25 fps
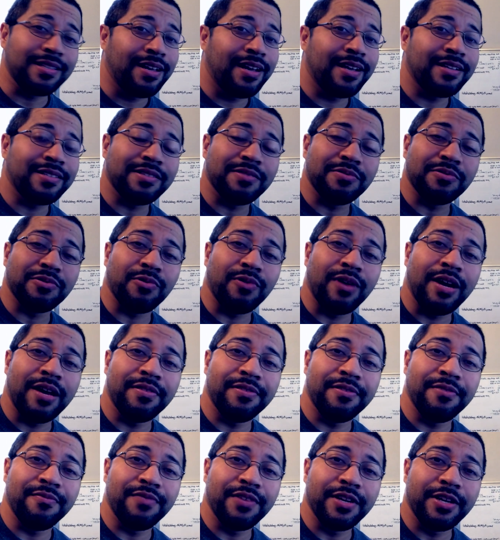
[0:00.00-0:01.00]
like,
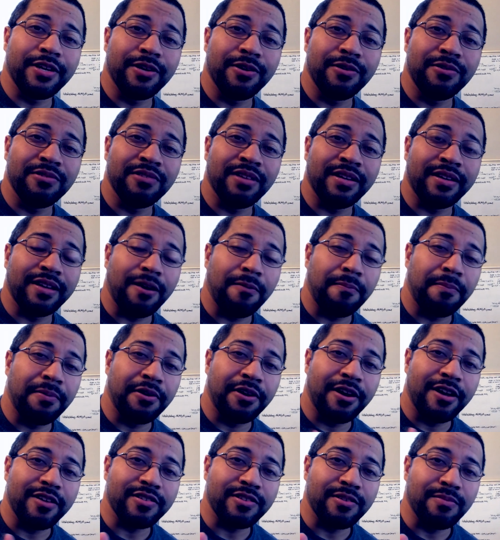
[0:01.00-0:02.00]
subscribe the video and I'll
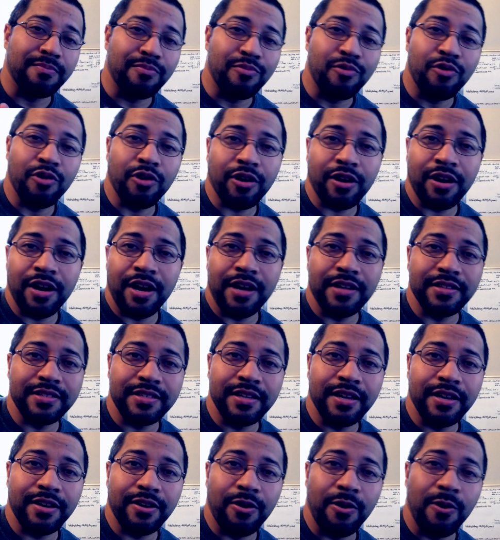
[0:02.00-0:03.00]
put out some more
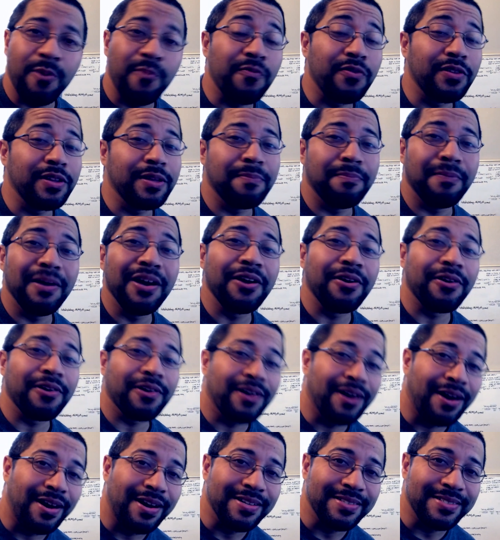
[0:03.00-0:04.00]
content, hopefully better
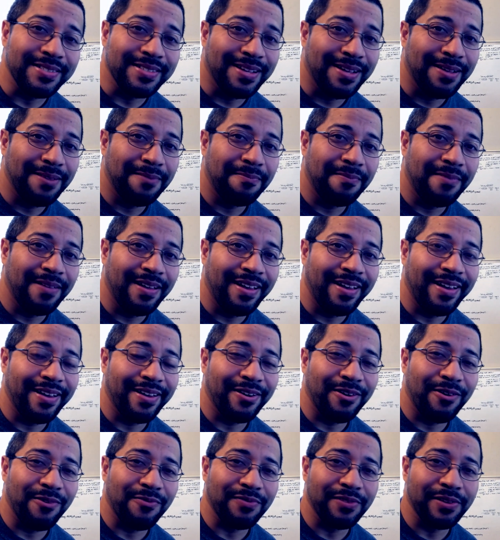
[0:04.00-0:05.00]
content,
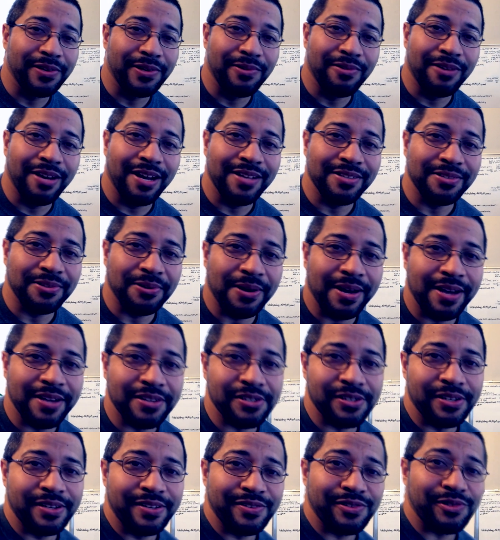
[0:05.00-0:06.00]
and hopefully you guys will
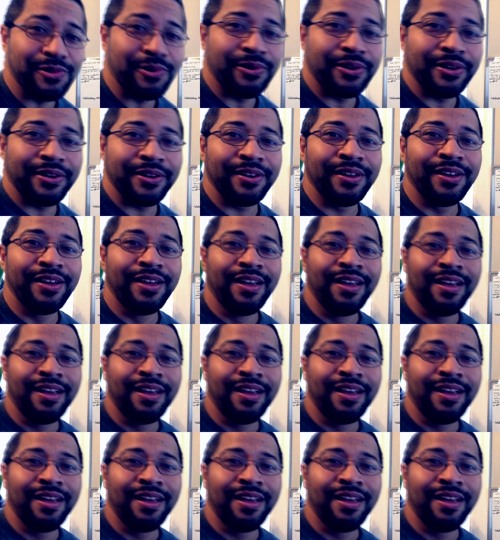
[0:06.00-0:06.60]
actually enjoy it.